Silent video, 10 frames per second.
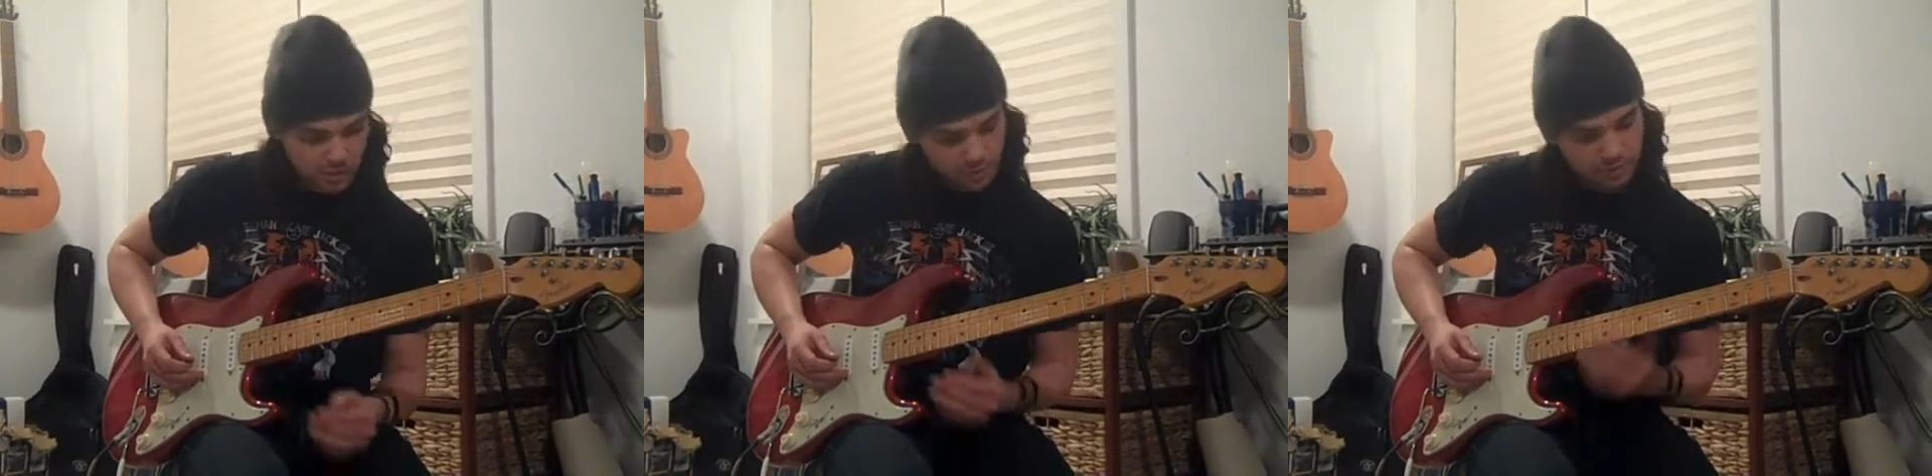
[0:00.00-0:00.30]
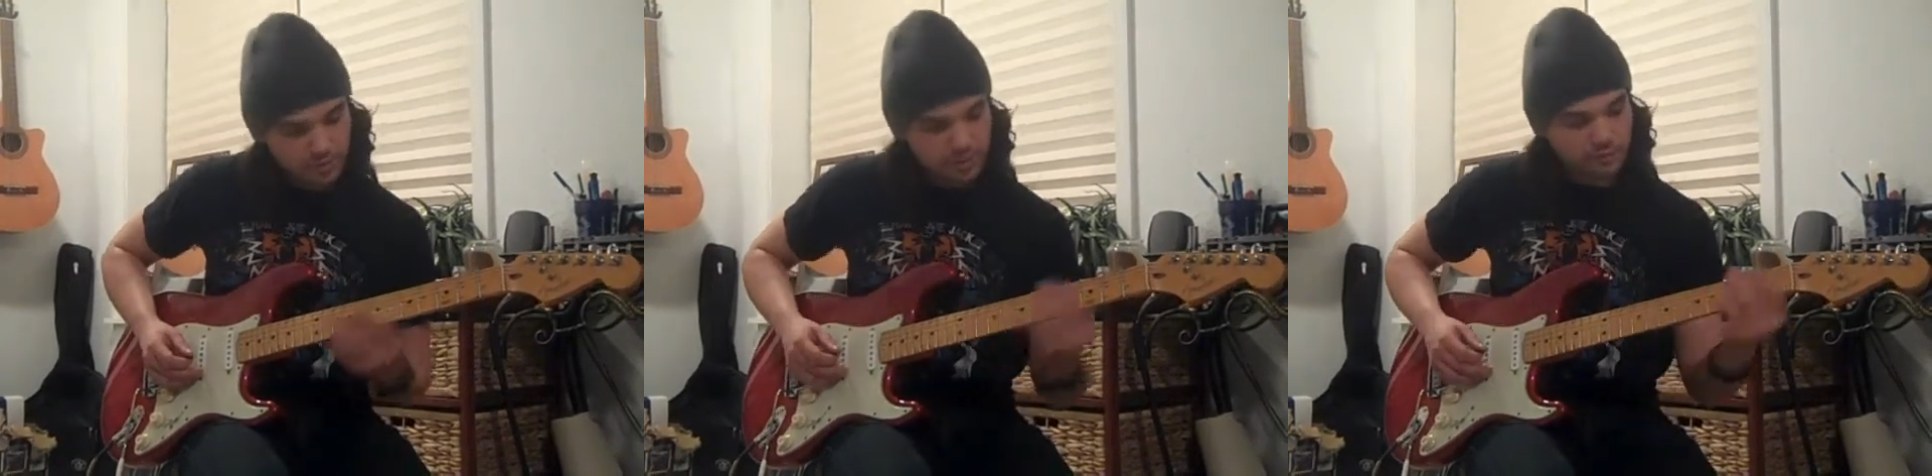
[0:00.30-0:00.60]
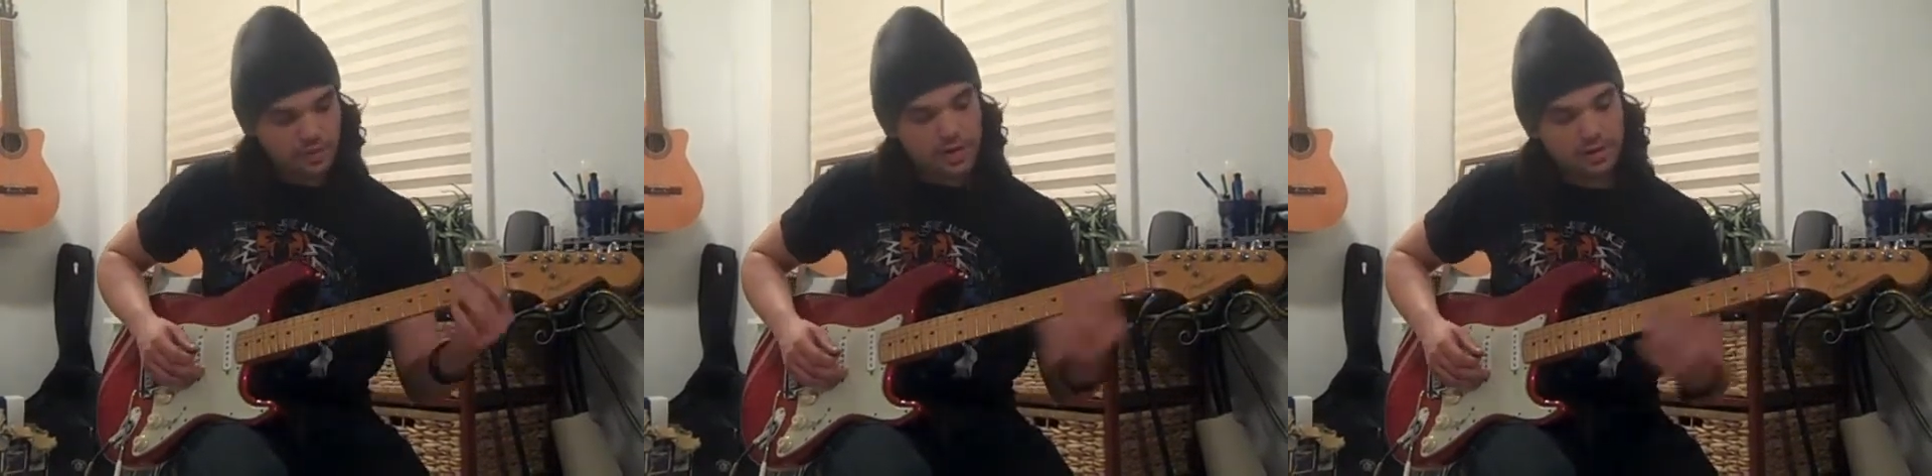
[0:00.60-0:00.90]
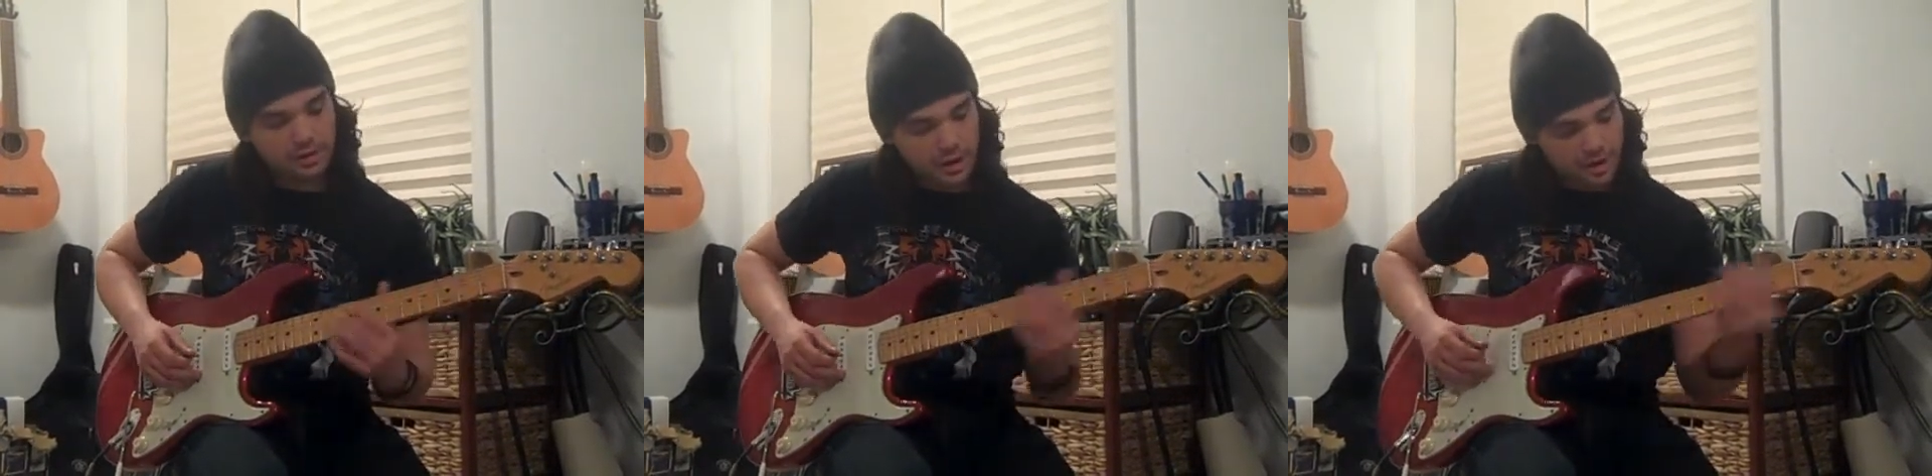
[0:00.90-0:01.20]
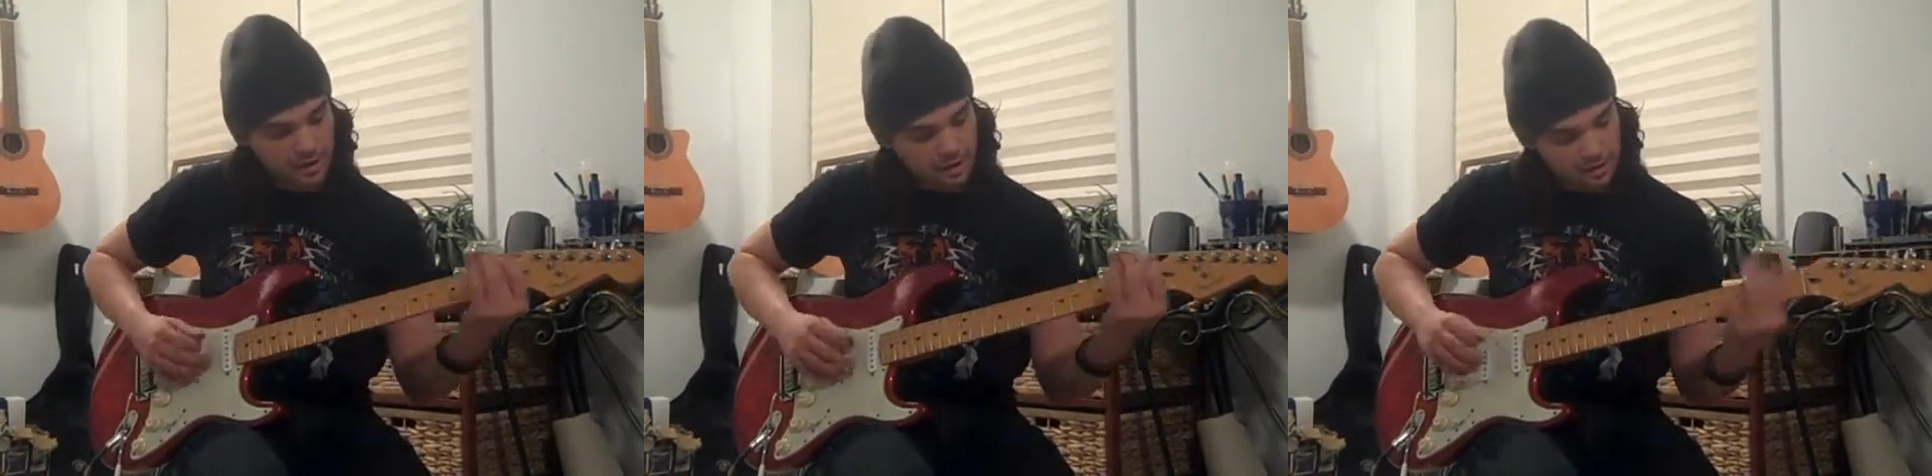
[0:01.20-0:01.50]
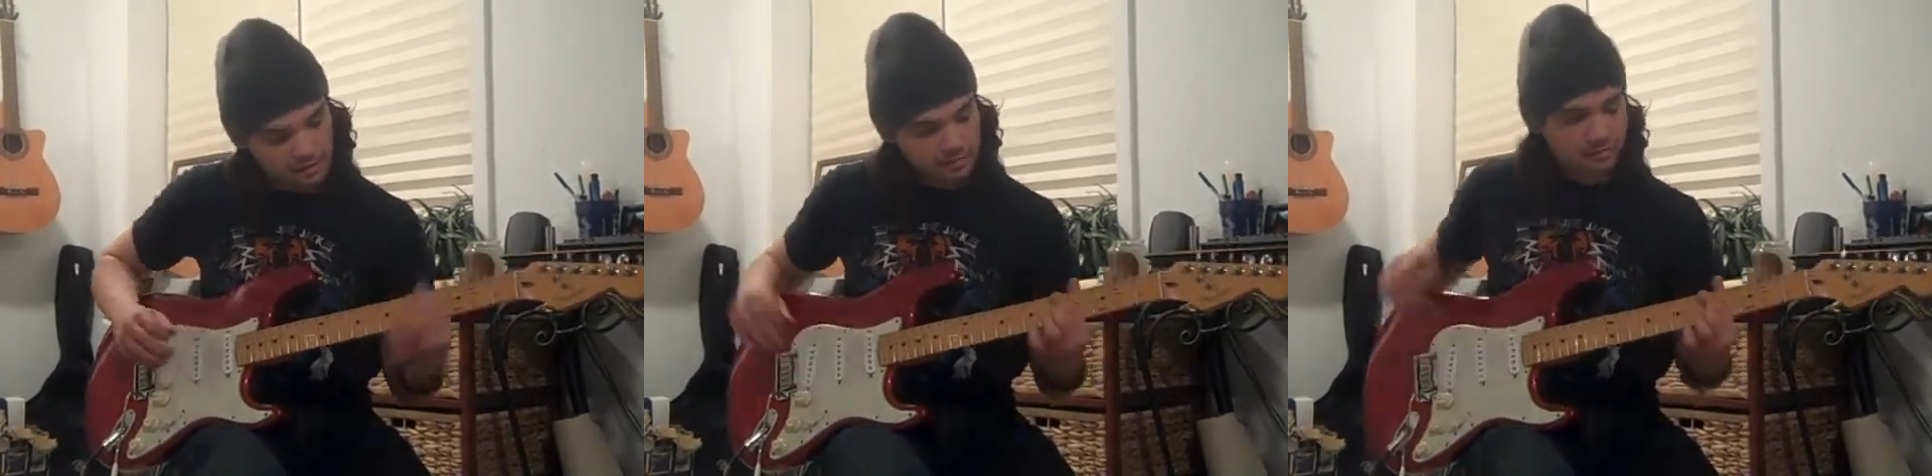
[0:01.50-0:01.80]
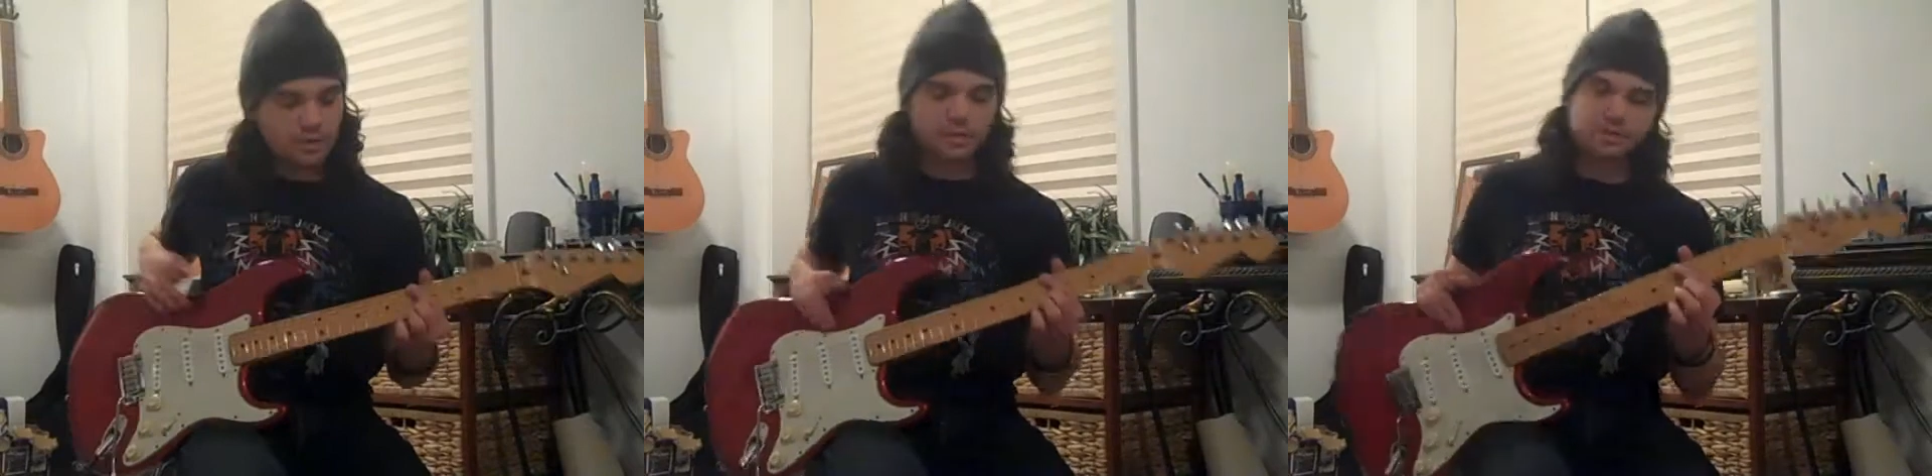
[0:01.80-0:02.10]
So then I find A
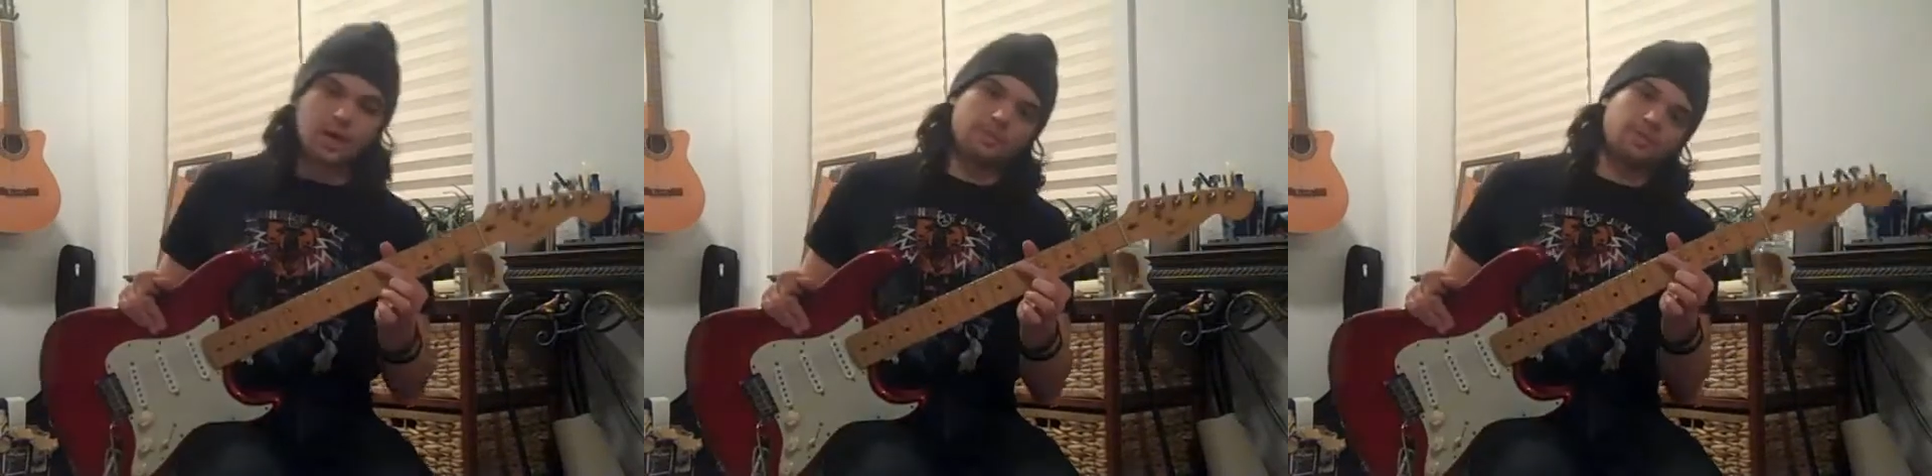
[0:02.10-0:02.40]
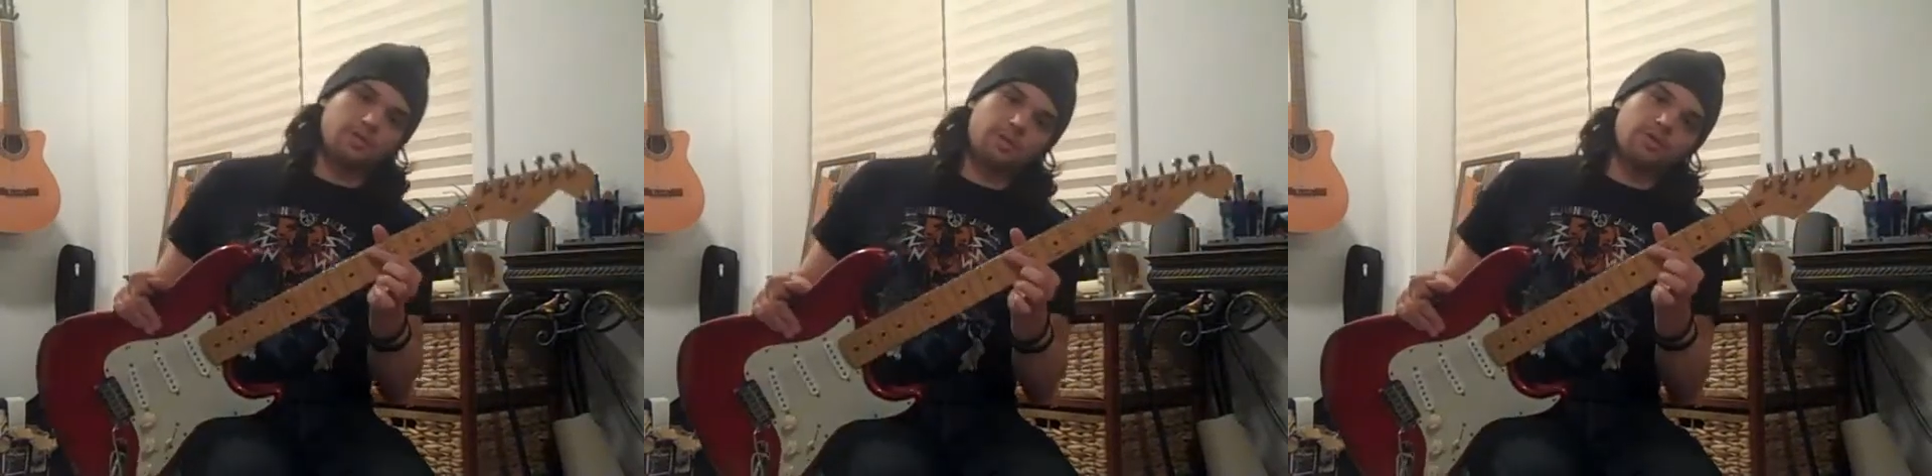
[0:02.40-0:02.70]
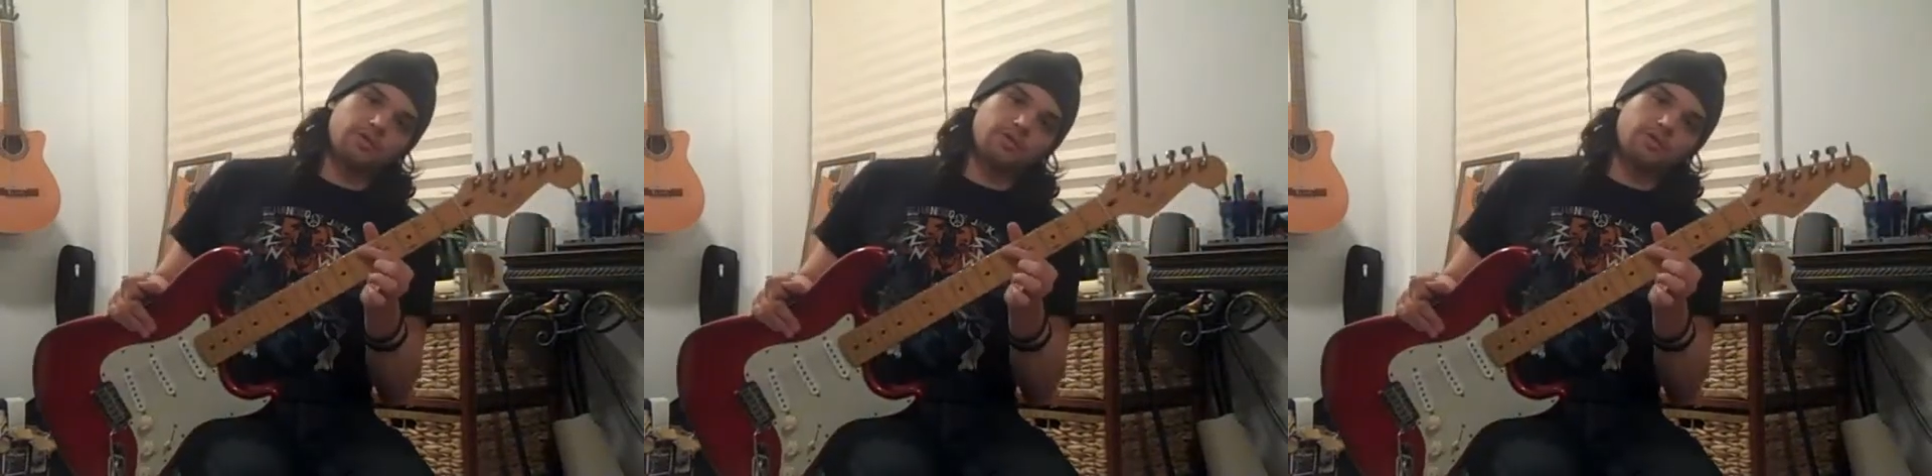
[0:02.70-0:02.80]
on the top string,